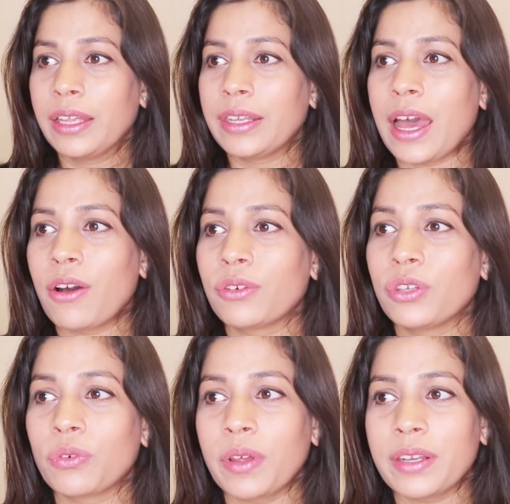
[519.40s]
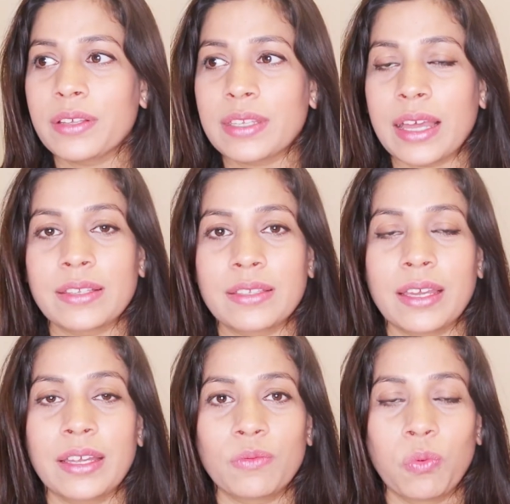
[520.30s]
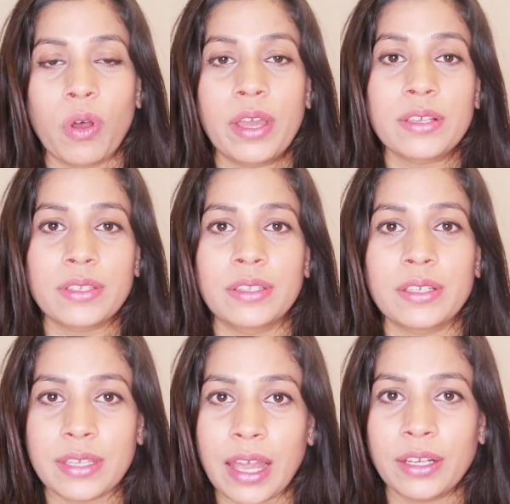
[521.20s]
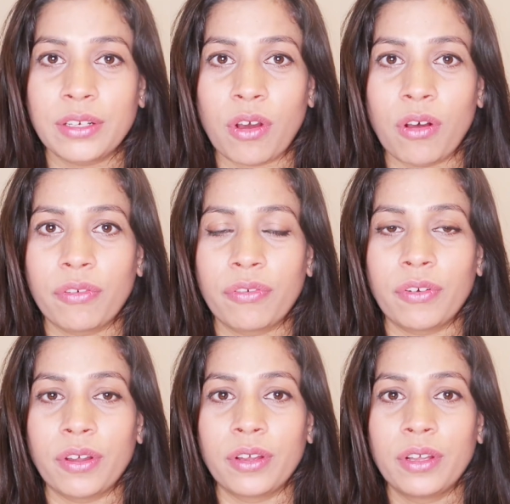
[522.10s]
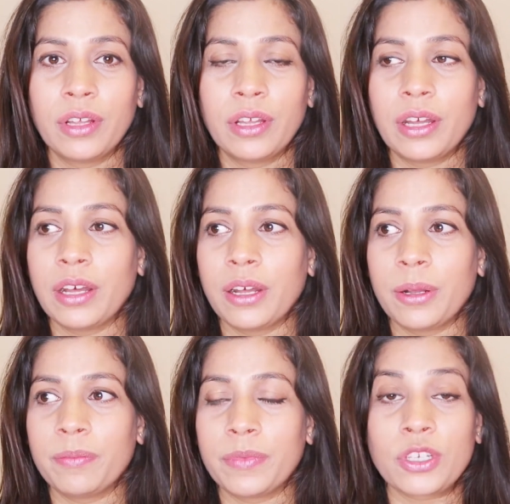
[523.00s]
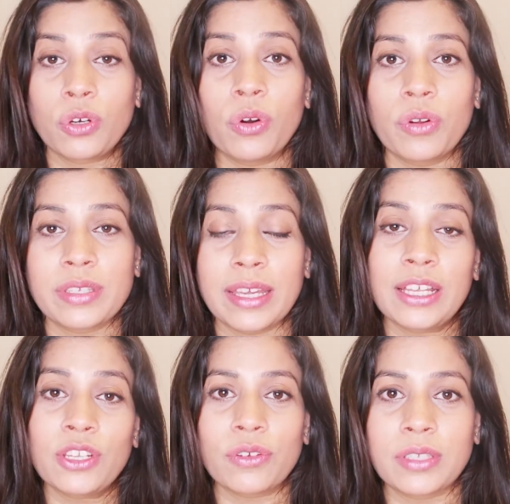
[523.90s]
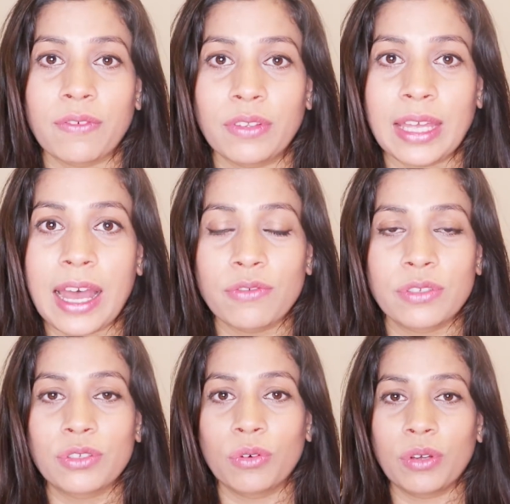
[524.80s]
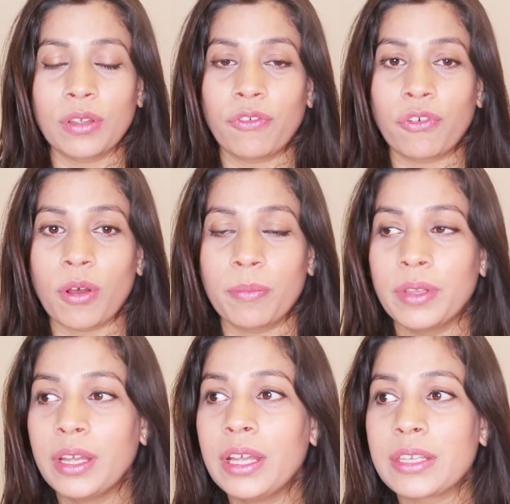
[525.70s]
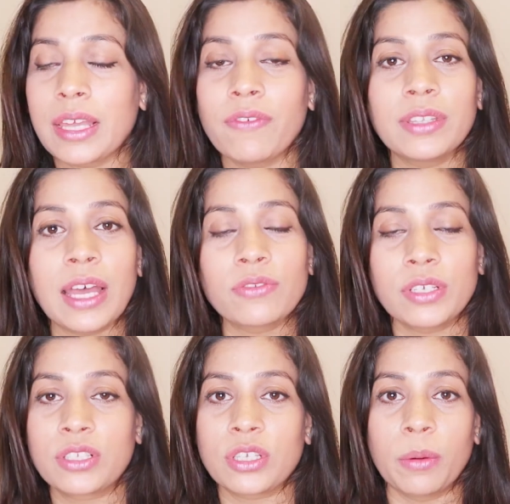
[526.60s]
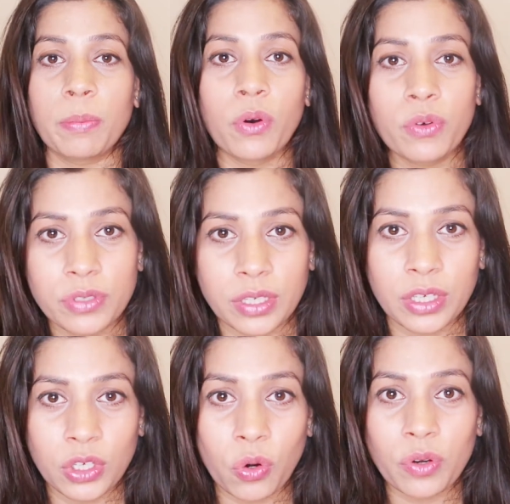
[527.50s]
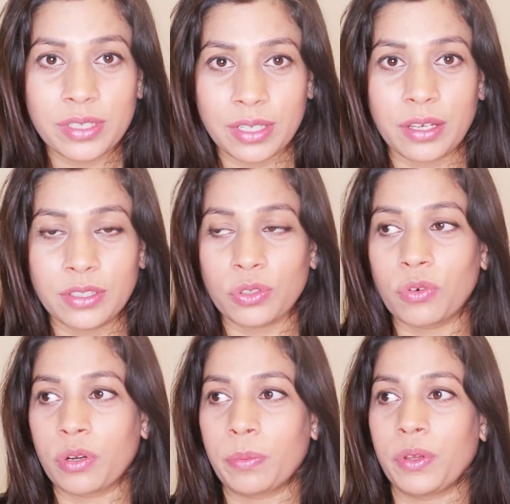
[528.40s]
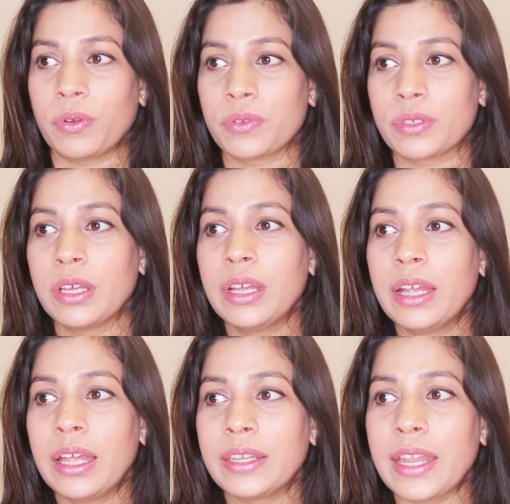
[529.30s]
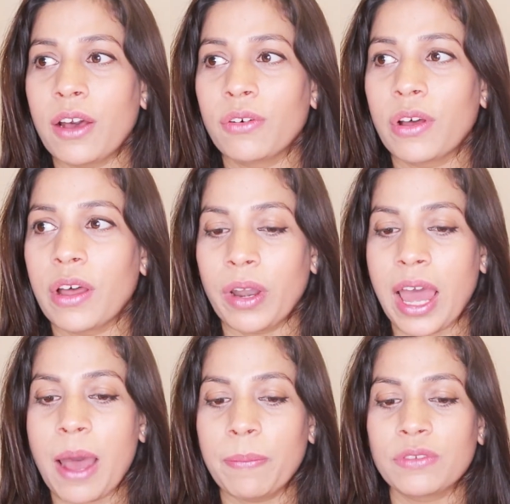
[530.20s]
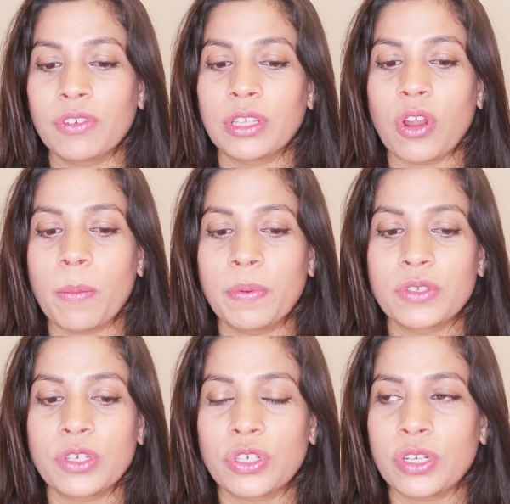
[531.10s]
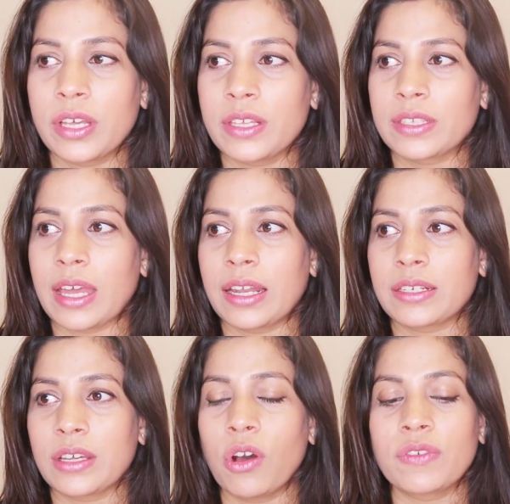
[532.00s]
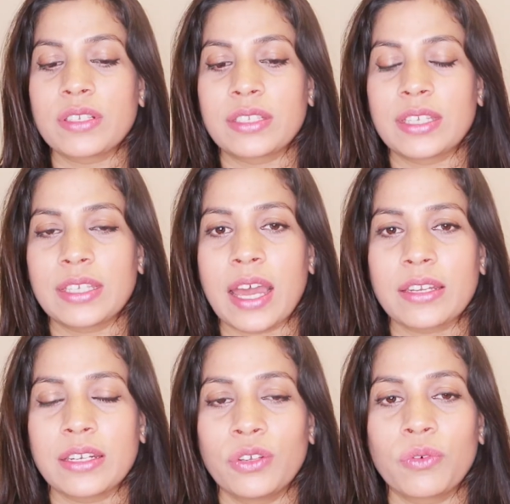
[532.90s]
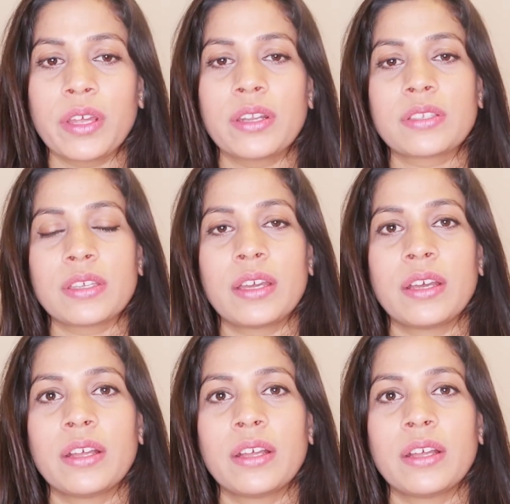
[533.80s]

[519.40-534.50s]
Now, Uranus, as I said, is in the sign of Taurus in your 7th house. So from 7th house, it's opposing your sign, Scorpios. Now, what happens with an opposition is that obviously Uranus